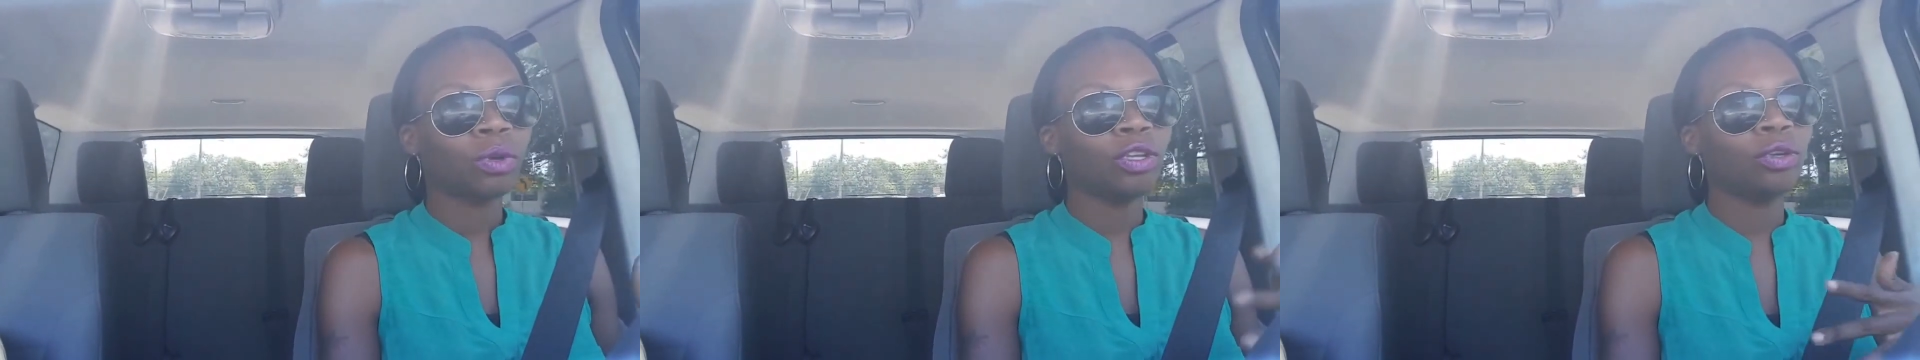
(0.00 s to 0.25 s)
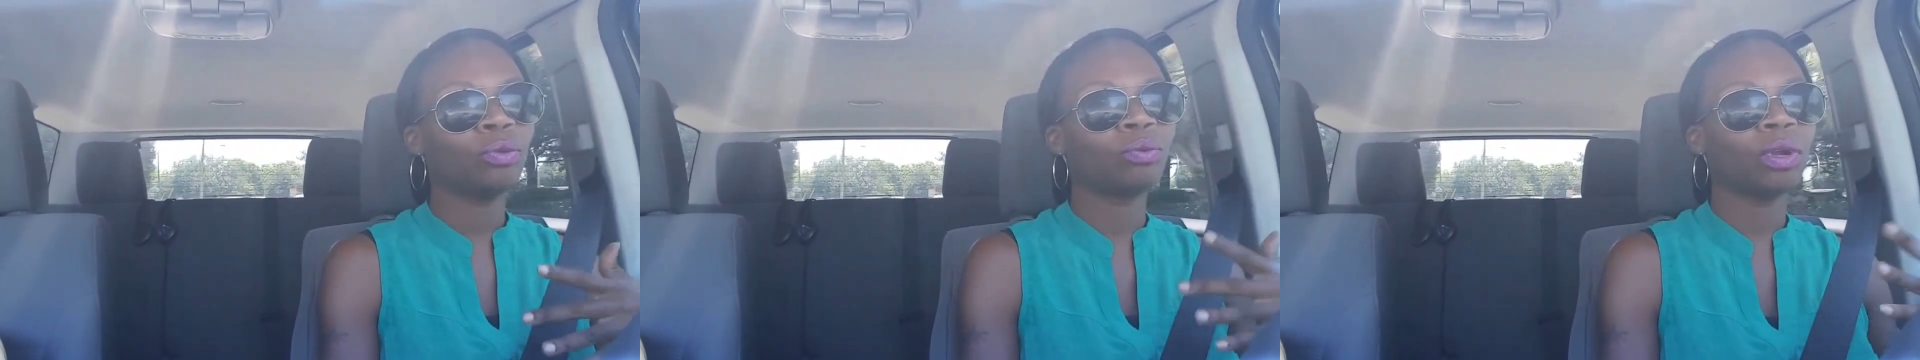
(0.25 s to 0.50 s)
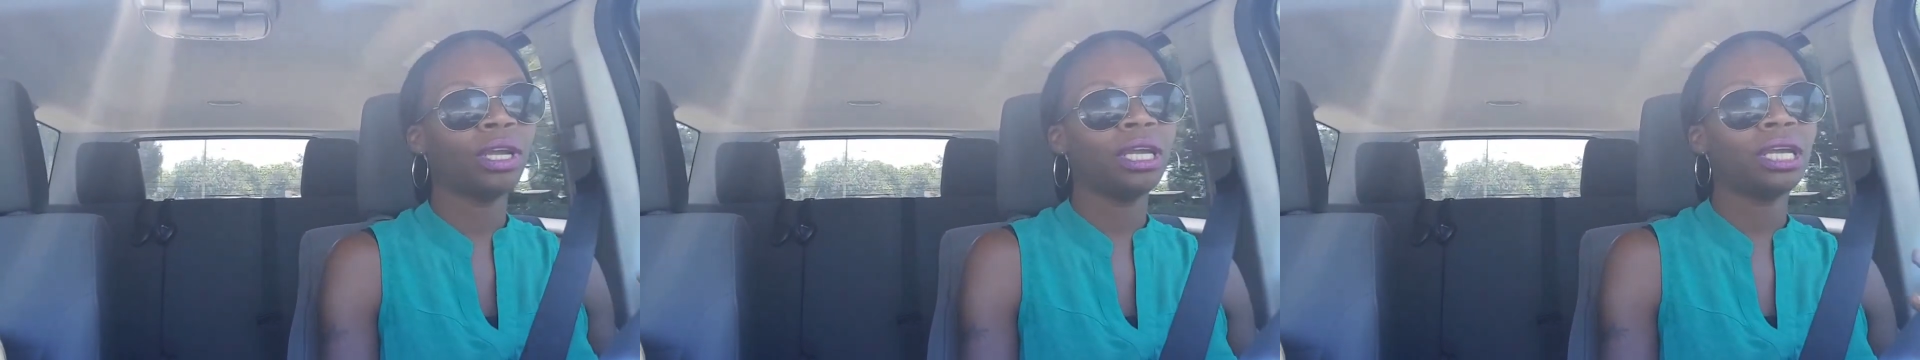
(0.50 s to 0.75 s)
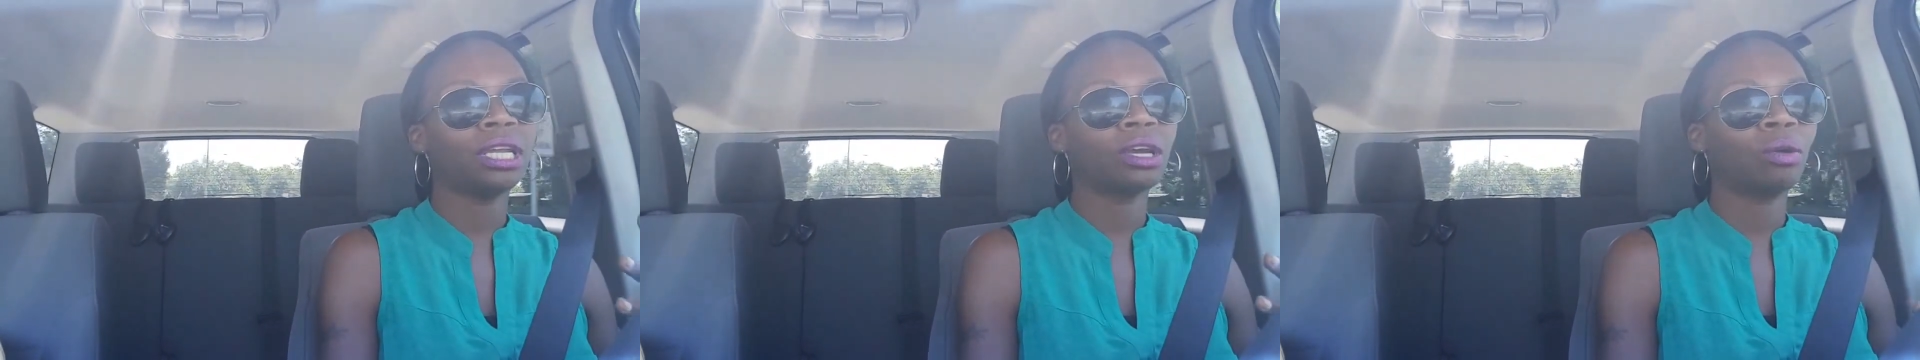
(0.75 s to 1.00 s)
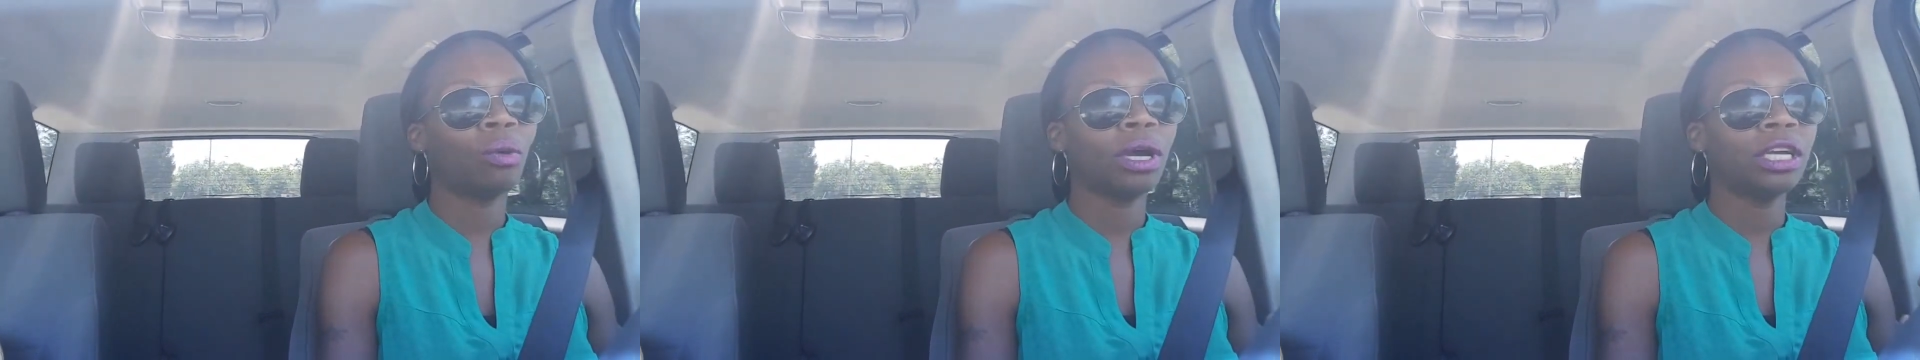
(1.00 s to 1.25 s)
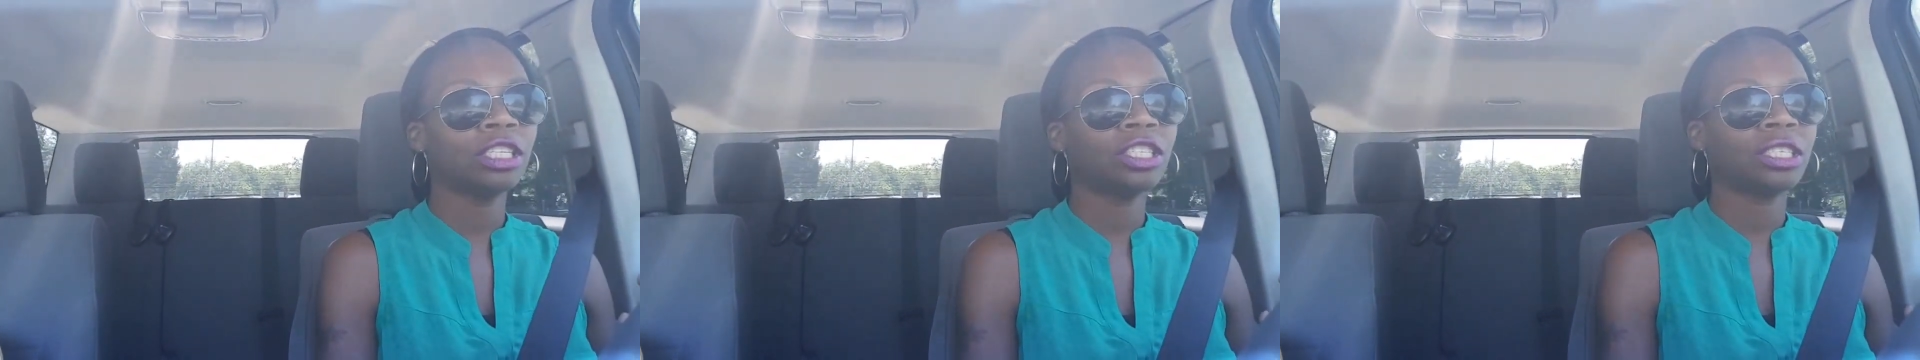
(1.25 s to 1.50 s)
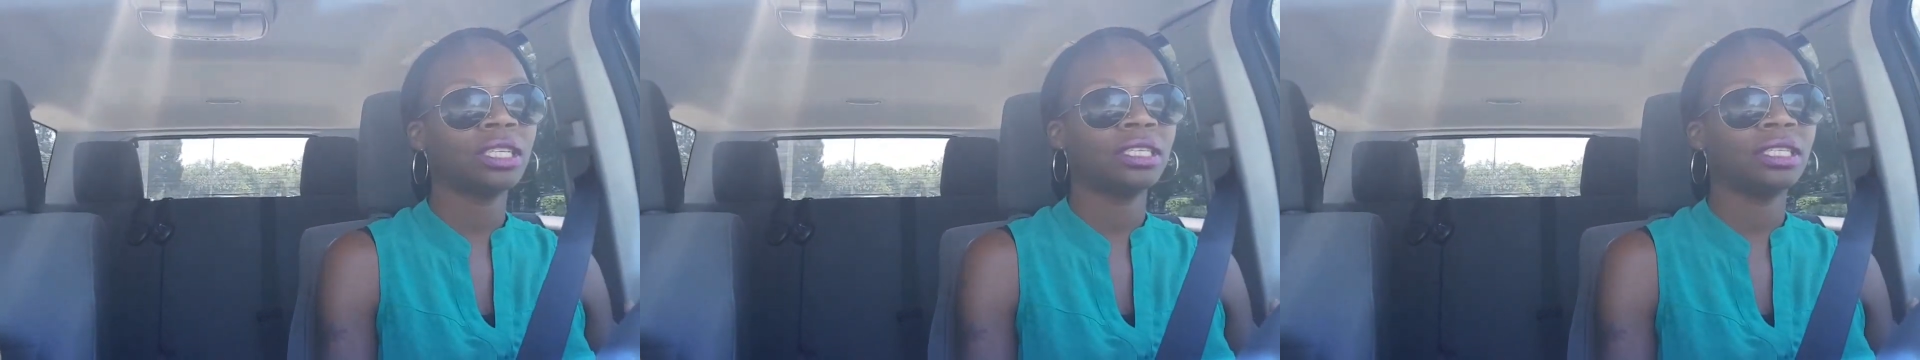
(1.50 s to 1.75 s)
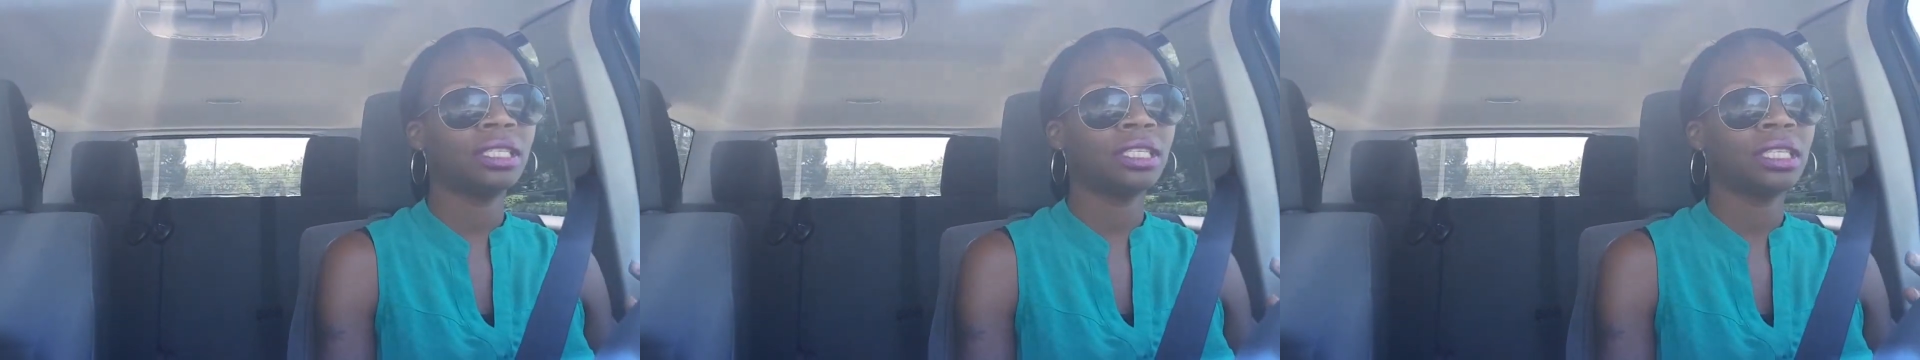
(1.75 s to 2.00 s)
when you read in the
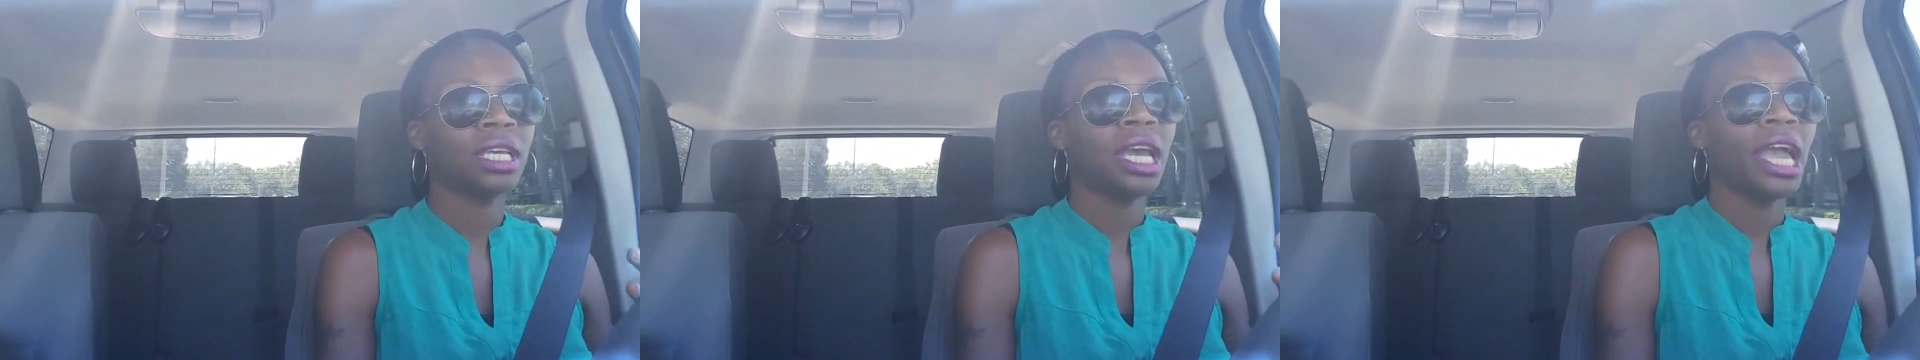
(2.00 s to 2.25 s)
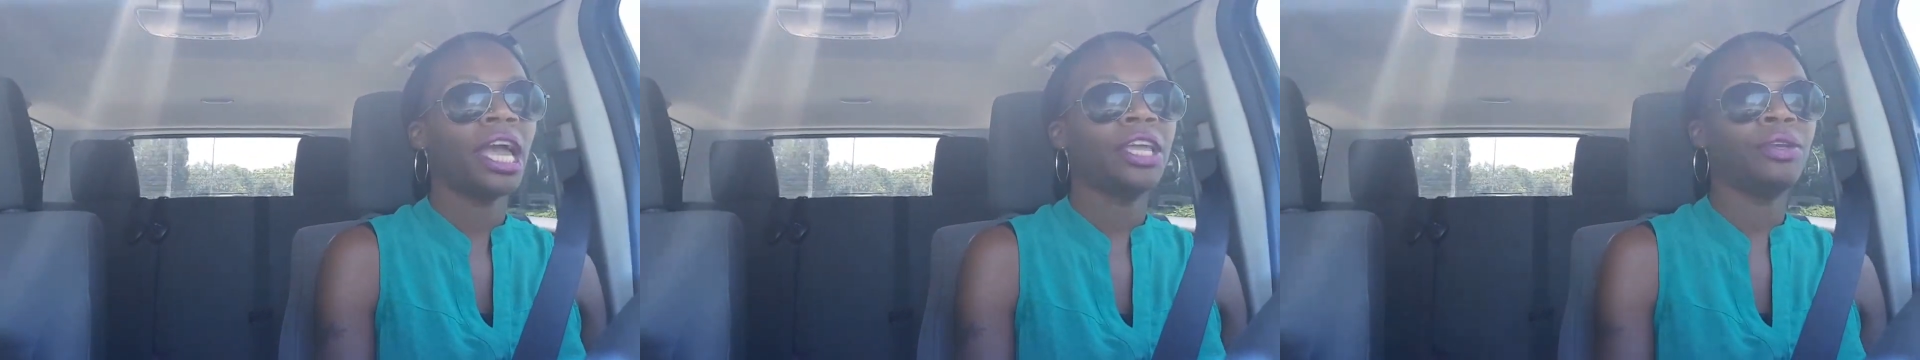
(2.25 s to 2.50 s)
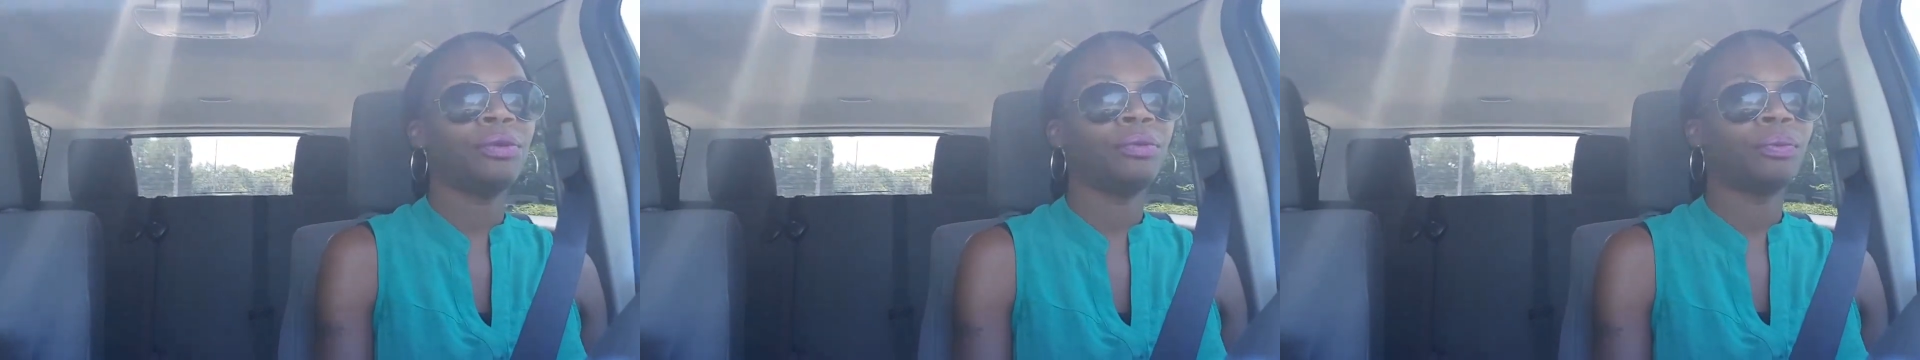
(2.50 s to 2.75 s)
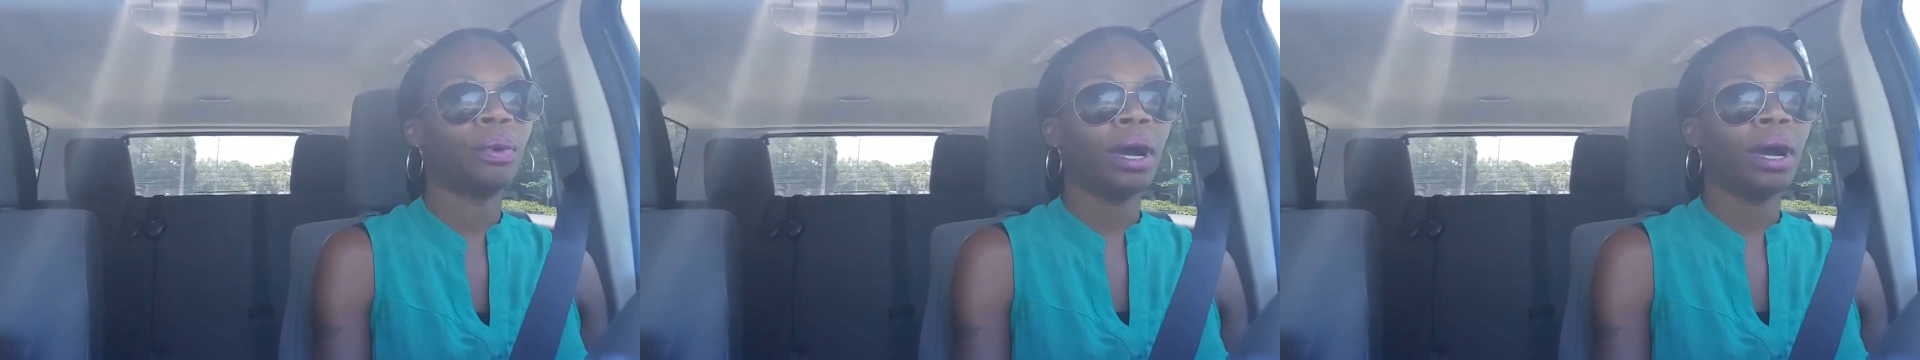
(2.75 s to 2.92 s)
questions and you